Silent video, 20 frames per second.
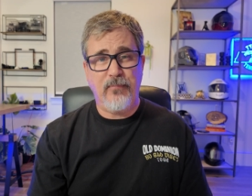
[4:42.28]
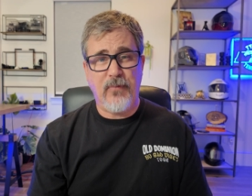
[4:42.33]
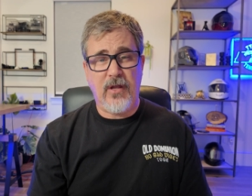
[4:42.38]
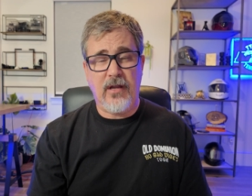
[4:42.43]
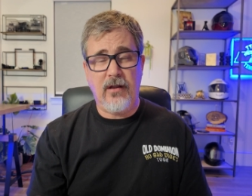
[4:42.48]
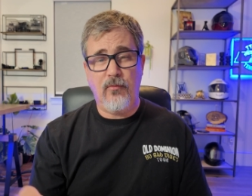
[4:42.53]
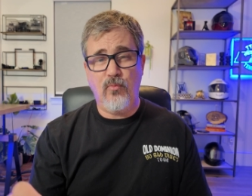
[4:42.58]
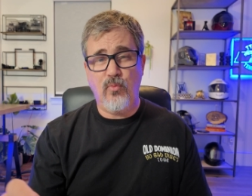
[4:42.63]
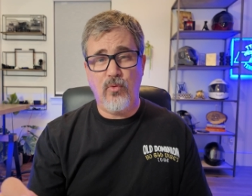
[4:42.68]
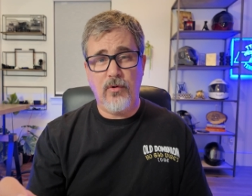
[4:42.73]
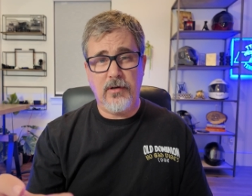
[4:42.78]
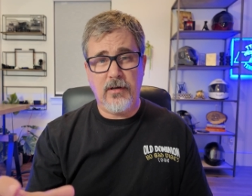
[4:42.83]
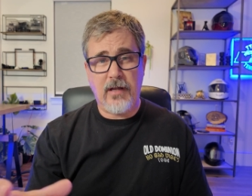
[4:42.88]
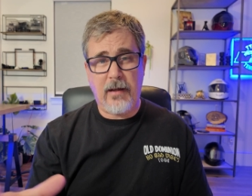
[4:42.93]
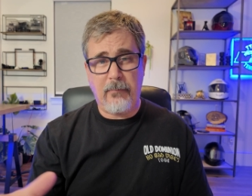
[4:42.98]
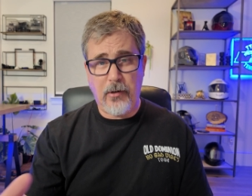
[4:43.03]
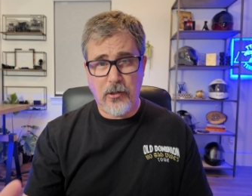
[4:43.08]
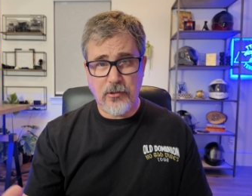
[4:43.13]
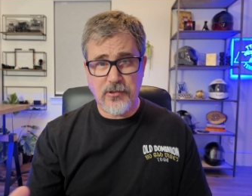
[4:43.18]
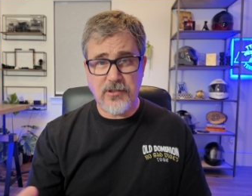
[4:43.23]
And when
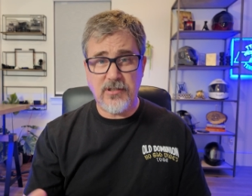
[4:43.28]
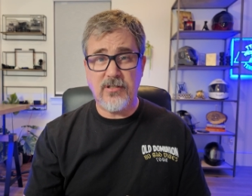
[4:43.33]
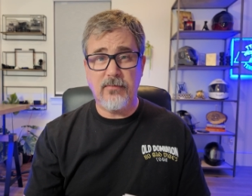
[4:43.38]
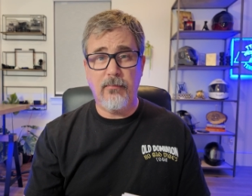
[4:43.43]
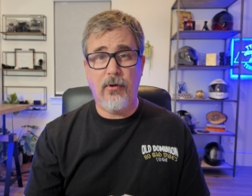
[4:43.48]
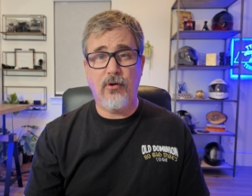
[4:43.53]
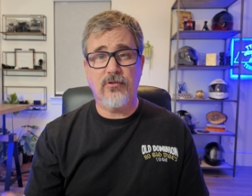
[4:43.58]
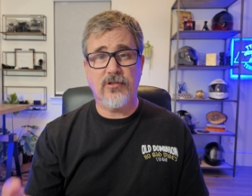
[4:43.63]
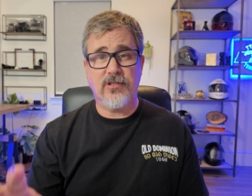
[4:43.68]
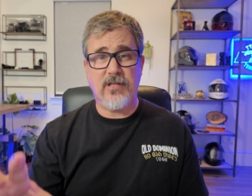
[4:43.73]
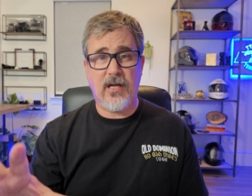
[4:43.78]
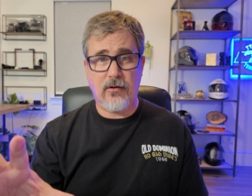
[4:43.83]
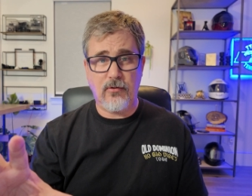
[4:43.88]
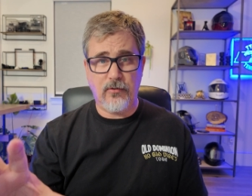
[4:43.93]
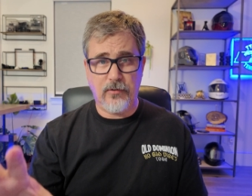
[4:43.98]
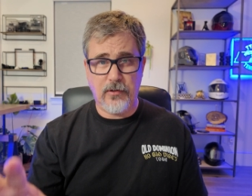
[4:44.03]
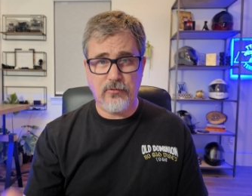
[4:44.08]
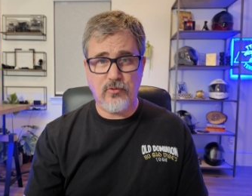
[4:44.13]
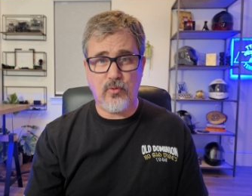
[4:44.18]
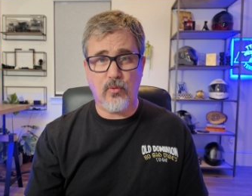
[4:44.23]
I purchased the
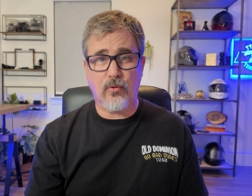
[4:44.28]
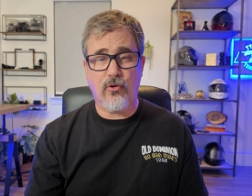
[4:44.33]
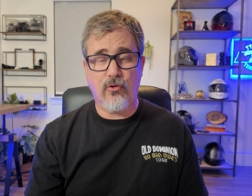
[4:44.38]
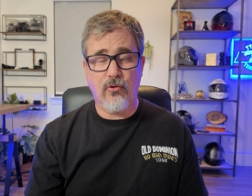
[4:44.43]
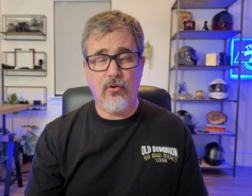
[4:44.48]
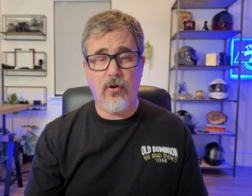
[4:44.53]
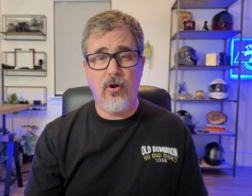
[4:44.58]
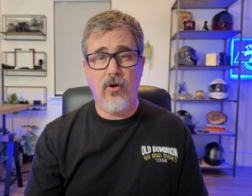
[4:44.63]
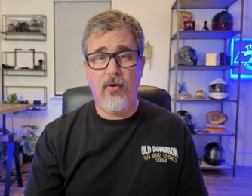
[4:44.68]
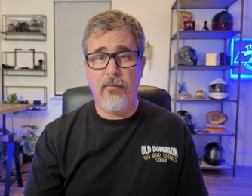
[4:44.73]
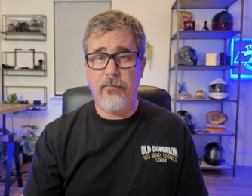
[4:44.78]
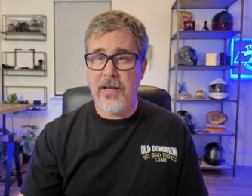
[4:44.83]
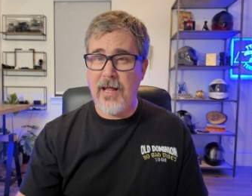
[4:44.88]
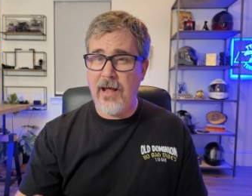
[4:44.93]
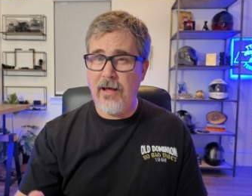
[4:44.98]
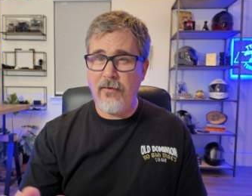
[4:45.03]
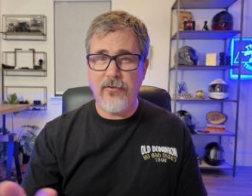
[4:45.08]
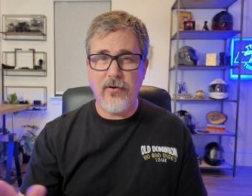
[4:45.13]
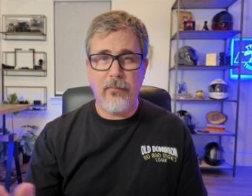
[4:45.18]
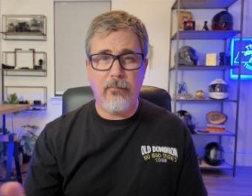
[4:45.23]
motorcycle, those were chrome.
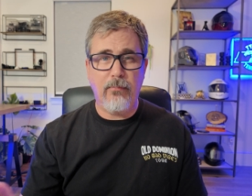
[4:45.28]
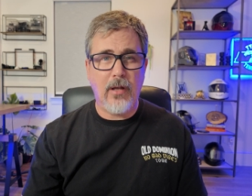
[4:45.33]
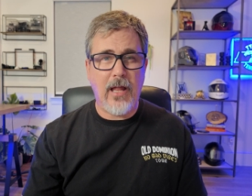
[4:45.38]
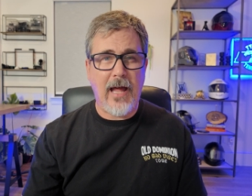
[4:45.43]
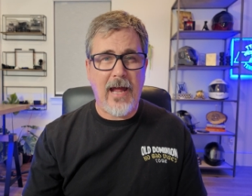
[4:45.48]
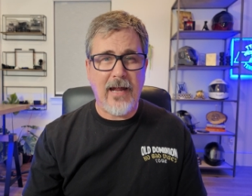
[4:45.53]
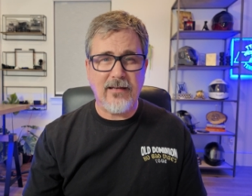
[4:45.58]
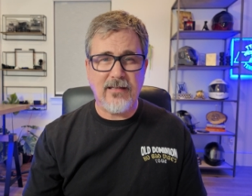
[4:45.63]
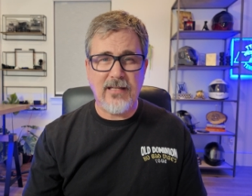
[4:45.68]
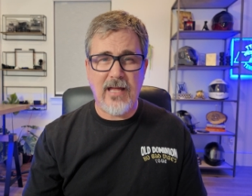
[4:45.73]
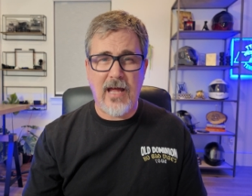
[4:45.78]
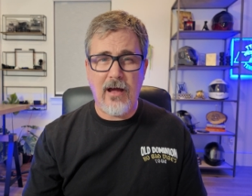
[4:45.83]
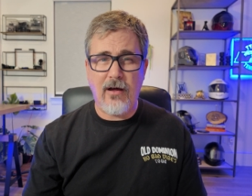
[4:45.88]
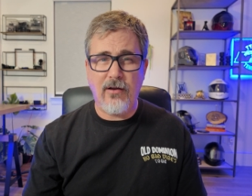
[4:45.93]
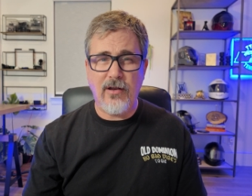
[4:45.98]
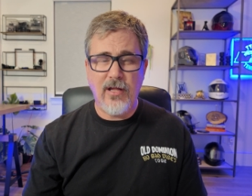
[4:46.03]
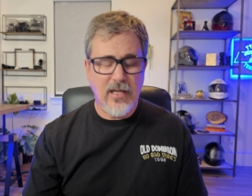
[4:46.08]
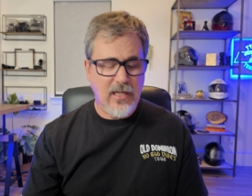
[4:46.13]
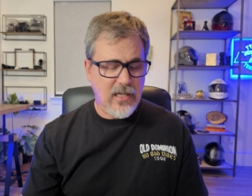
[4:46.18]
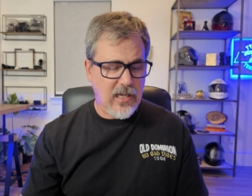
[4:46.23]
Now they're blacked
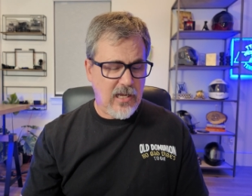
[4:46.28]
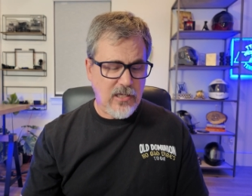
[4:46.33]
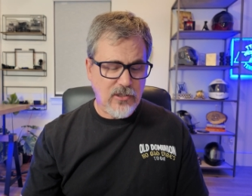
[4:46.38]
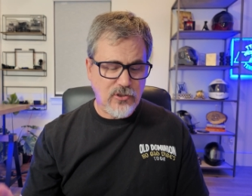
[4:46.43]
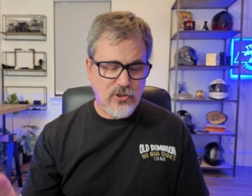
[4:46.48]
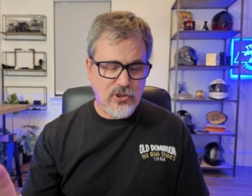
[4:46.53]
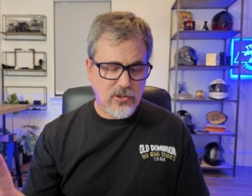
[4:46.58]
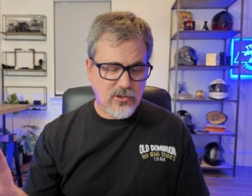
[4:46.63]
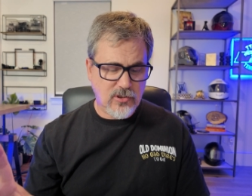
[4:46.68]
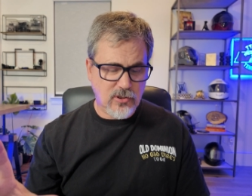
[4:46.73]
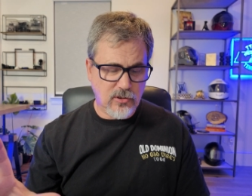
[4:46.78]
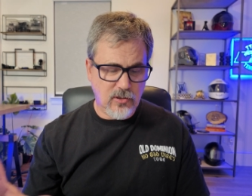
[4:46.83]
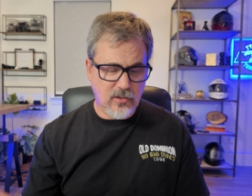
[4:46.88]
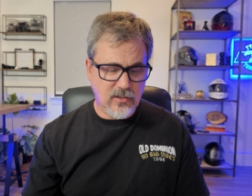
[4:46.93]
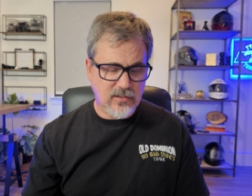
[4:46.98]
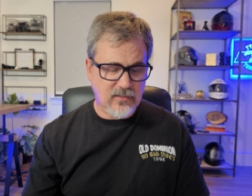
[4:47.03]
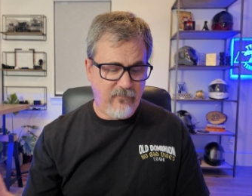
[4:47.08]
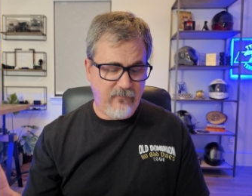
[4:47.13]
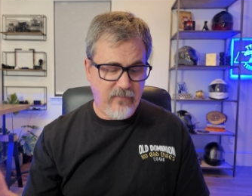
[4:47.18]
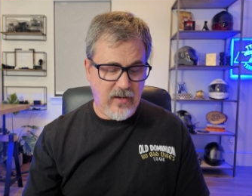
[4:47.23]
out. It just
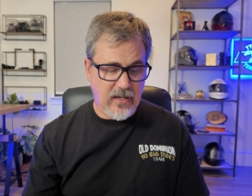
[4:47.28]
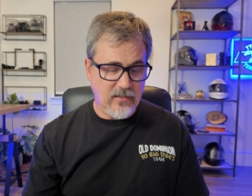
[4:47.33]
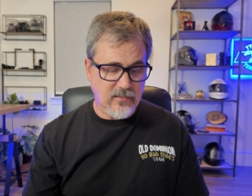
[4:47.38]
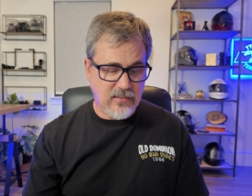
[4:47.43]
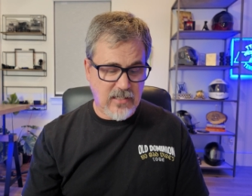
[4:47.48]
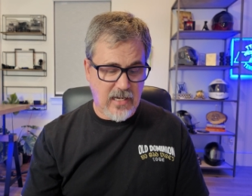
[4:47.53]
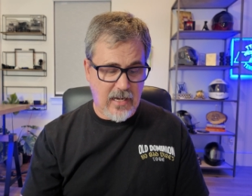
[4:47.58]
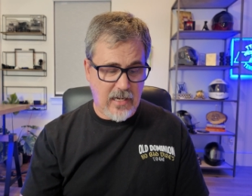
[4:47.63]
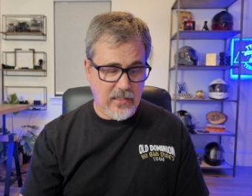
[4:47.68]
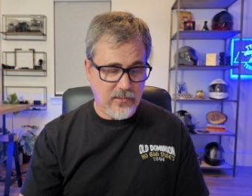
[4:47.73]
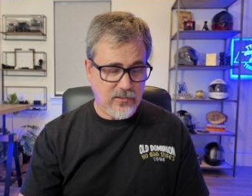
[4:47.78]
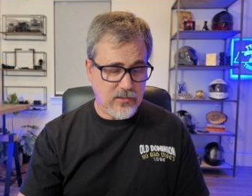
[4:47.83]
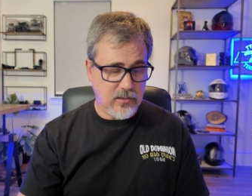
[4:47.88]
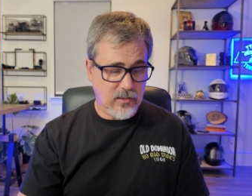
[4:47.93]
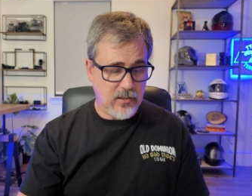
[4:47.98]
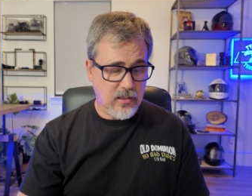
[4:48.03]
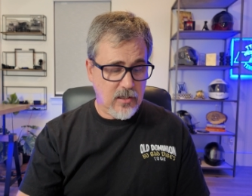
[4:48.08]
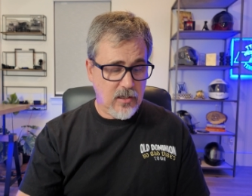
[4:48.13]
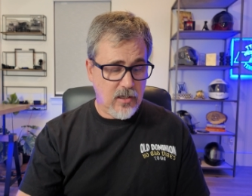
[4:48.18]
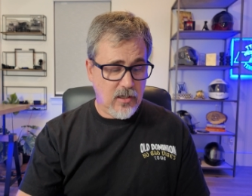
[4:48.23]
looks
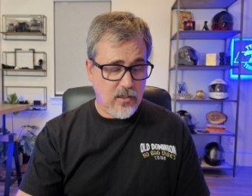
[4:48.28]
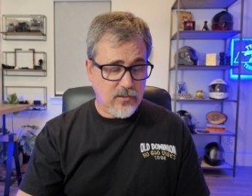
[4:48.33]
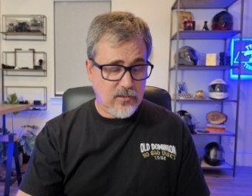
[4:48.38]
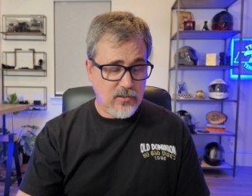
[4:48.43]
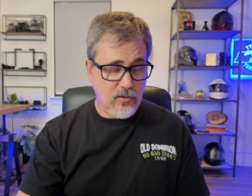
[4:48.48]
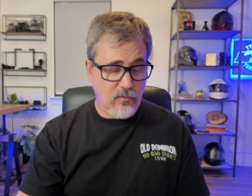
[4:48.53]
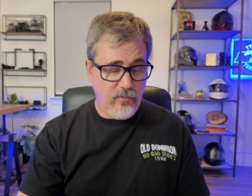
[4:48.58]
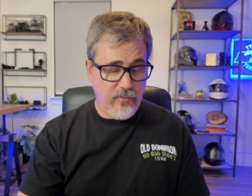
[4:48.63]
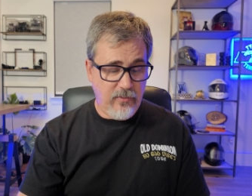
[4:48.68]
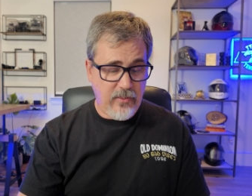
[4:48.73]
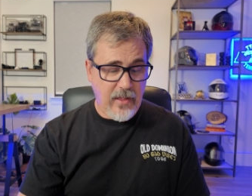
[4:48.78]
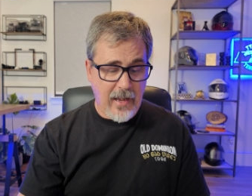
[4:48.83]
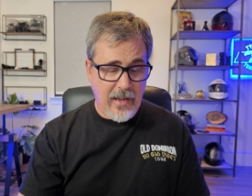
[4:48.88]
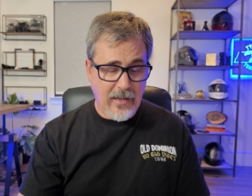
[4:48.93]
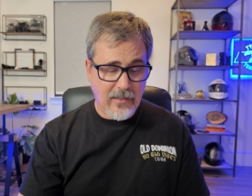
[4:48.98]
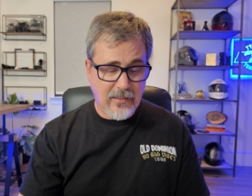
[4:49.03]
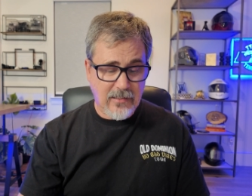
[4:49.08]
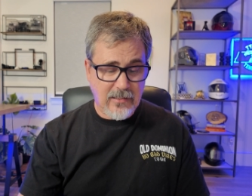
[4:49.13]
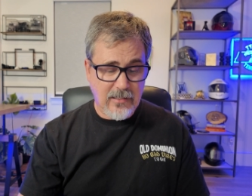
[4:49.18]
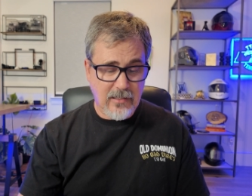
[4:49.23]
fantastic. So
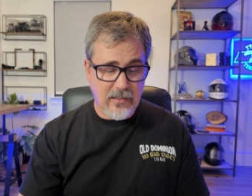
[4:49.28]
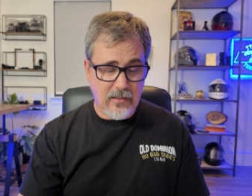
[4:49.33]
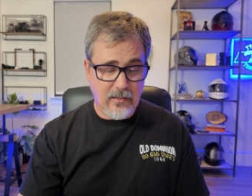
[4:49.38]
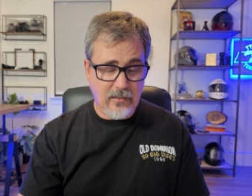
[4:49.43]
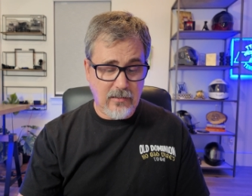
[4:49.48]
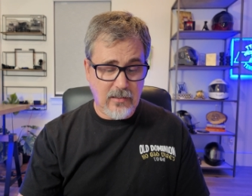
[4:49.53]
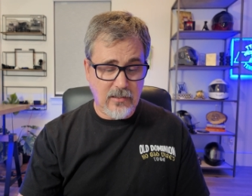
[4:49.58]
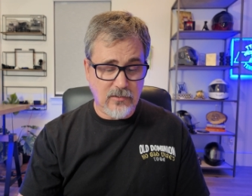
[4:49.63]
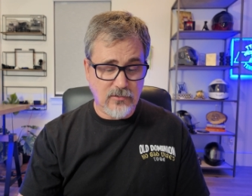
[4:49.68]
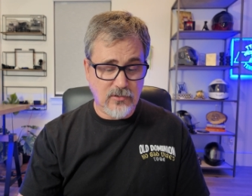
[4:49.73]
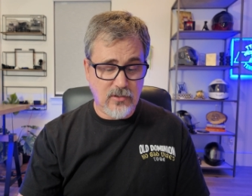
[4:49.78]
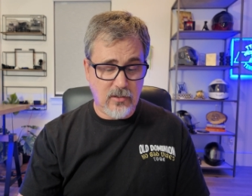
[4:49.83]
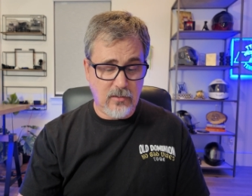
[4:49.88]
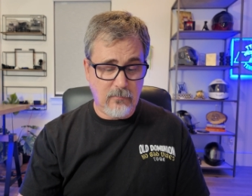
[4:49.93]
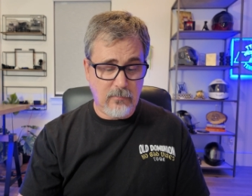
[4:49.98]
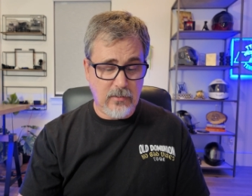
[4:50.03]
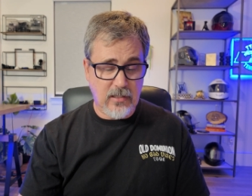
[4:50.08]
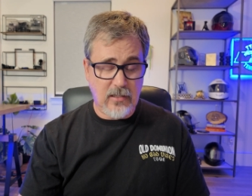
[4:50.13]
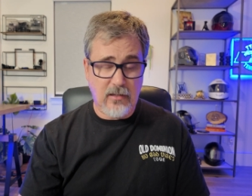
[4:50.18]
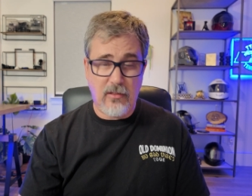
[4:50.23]
that kit is going
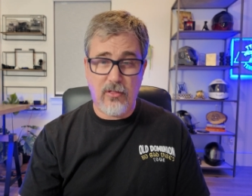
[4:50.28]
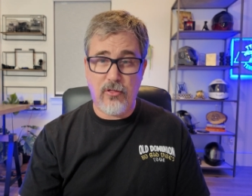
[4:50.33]
to be